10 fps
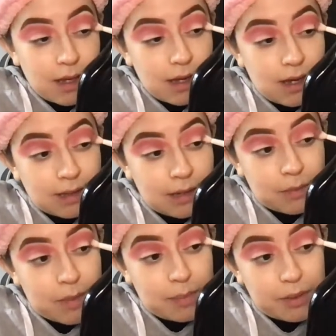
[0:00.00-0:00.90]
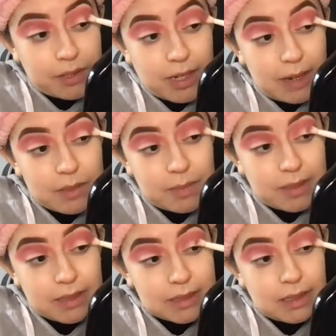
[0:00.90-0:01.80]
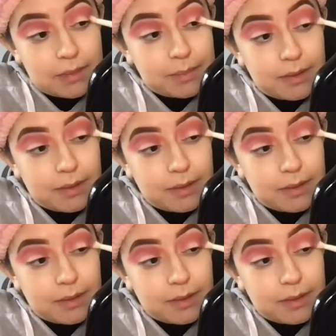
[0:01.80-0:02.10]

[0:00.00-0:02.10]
And then when my brother came to pick us up,